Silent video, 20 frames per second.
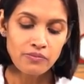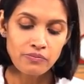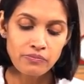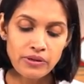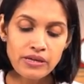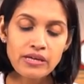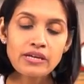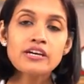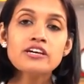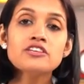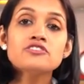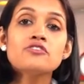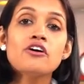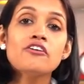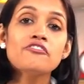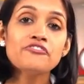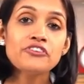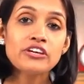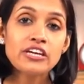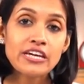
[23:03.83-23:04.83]
Because
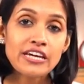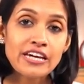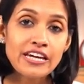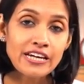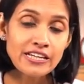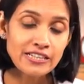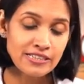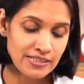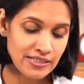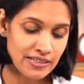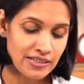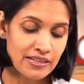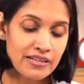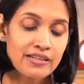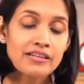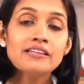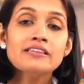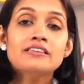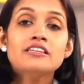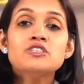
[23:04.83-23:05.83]
of heat,
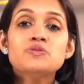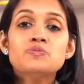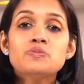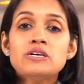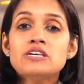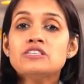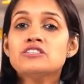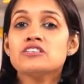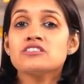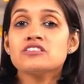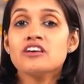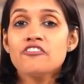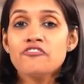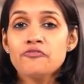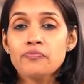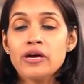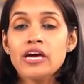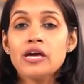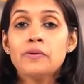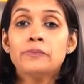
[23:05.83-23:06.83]
these pieces
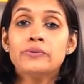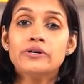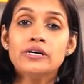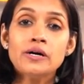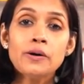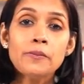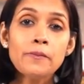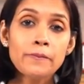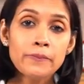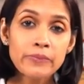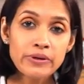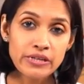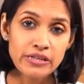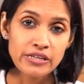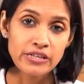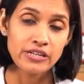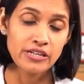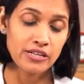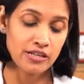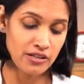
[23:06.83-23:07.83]
of paper
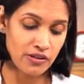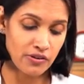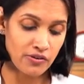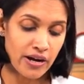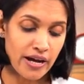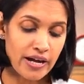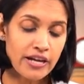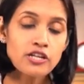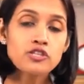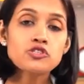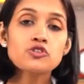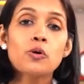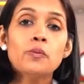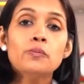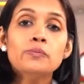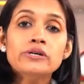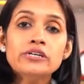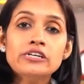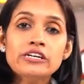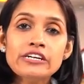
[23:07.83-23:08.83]
burn, right? So
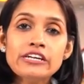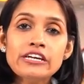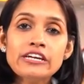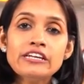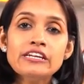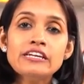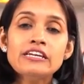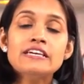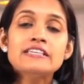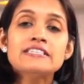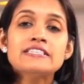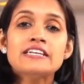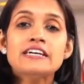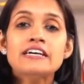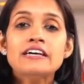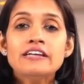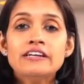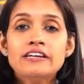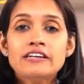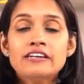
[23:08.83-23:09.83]
burning is
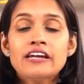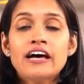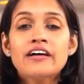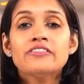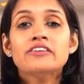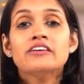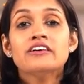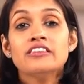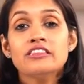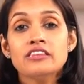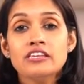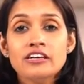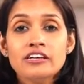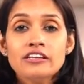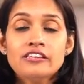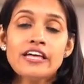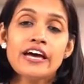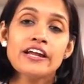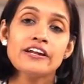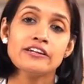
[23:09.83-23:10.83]
another
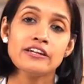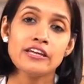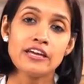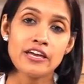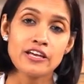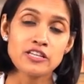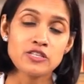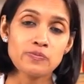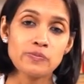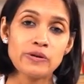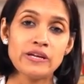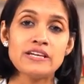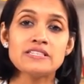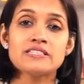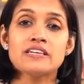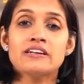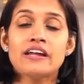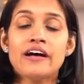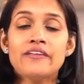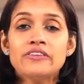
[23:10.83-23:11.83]
thing that takes place,
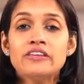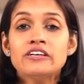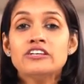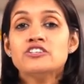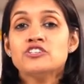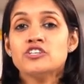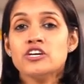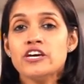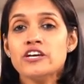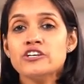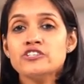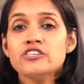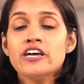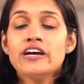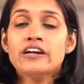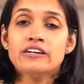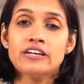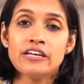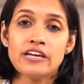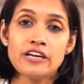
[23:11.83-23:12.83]
another change
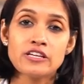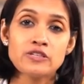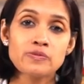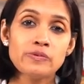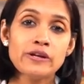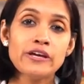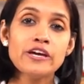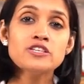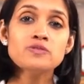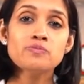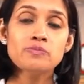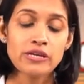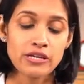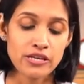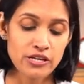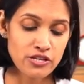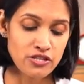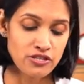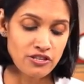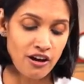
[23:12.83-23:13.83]
that takes place
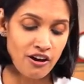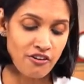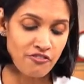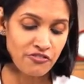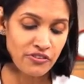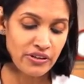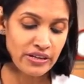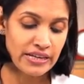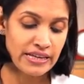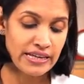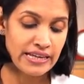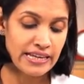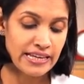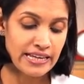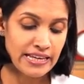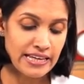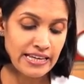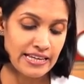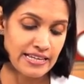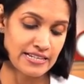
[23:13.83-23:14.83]
because of
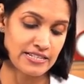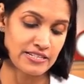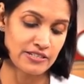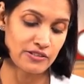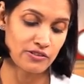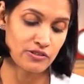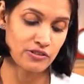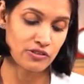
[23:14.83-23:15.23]
heat.